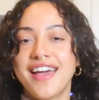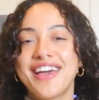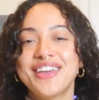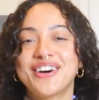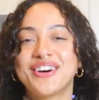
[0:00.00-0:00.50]

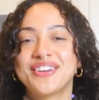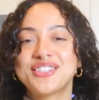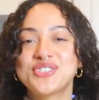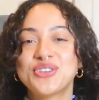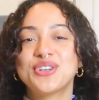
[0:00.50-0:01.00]
Hey y'all,
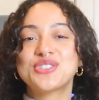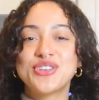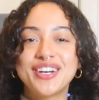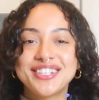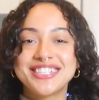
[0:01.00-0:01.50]
it's your girl
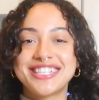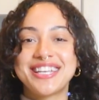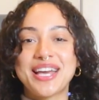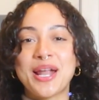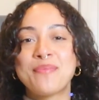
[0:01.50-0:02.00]
Hugger
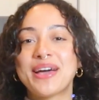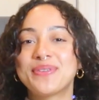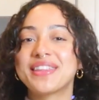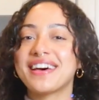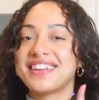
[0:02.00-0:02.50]
Deedy and I'm back
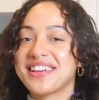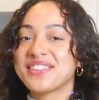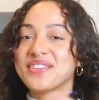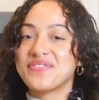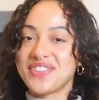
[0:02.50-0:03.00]
with
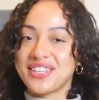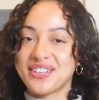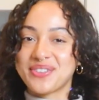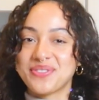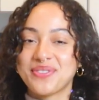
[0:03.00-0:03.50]
another
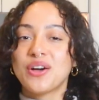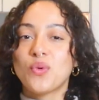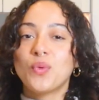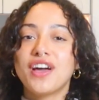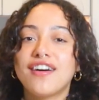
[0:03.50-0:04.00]
video.
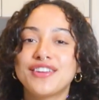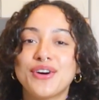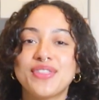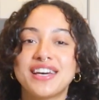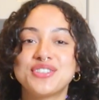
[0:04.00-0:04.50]
We all
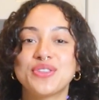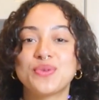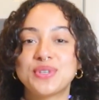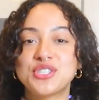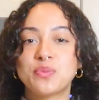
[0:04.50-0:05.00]
know that during the
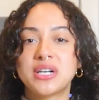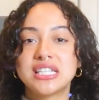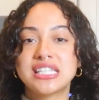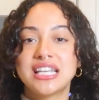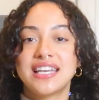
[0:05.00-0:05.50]
winter
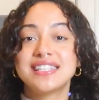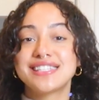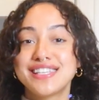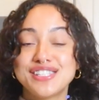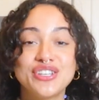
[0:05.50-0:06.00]
months, it's
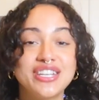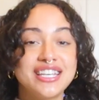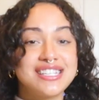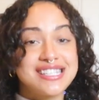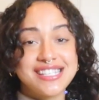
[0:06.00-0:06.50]
easier to
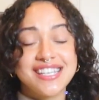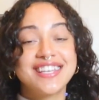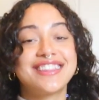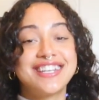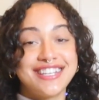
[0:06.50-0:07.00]
get sick
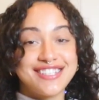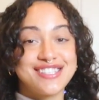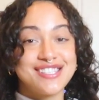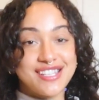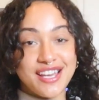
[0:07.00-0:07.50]
than it is
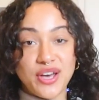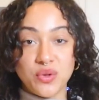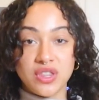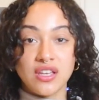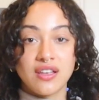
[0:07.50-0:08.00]
to stay
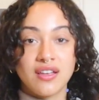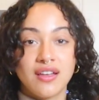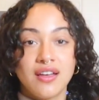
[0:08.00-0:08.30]
healthy.